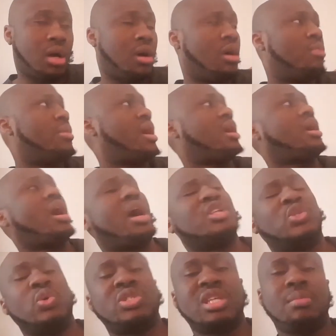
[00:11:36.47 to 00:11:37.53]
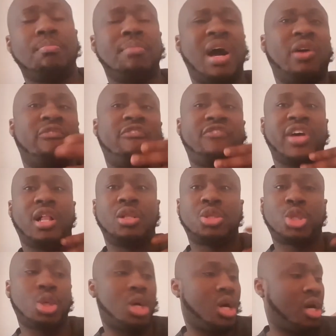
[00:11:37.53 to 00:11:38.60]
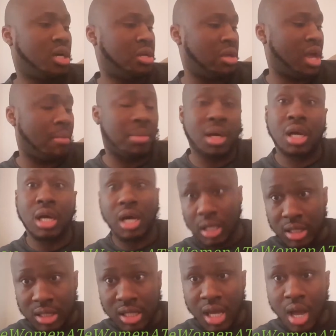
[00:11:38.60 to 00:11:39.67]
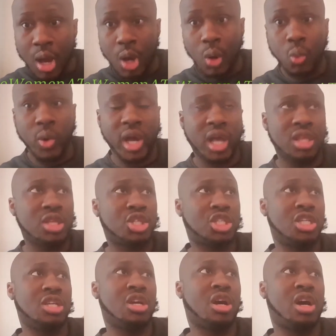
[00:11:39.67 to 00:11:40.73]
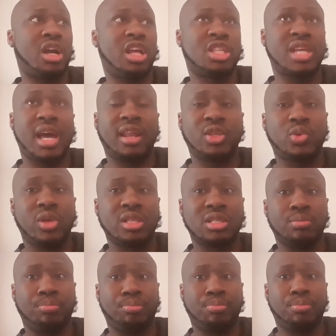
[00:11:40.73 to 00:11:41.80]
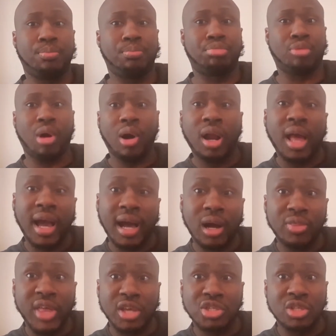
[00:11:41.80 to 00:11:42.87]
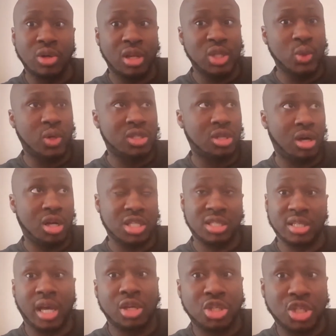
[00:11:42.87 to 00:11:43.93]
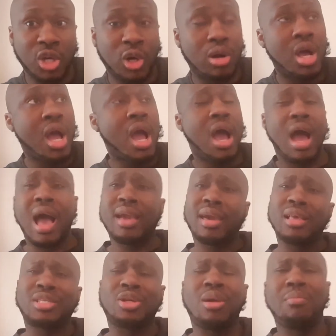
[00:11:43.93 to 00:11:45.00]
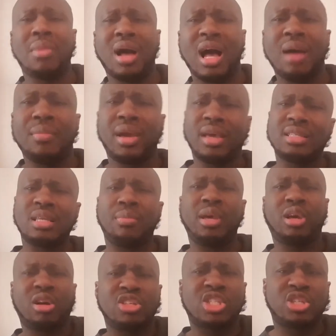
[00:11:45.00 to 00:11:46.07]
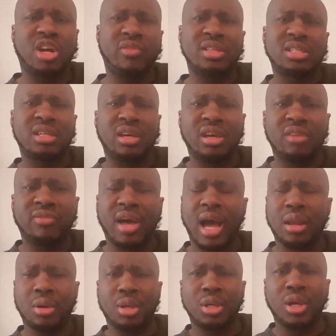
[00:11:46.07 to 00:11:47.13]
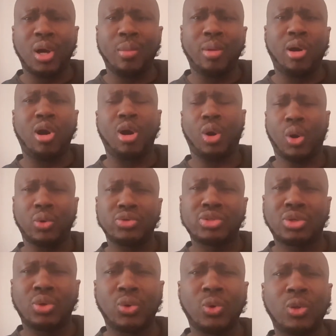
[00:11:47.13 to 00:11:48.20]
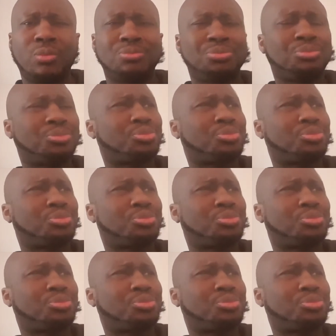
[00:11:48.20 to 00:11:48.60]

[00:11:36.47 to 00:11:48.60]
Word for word: oh my god juicy mouth fell to her damn gut when she heard a tiny twins brawl out that she's gonna do a talk sexual. I guess her mom is a bit conservative. I don't know, but our old school,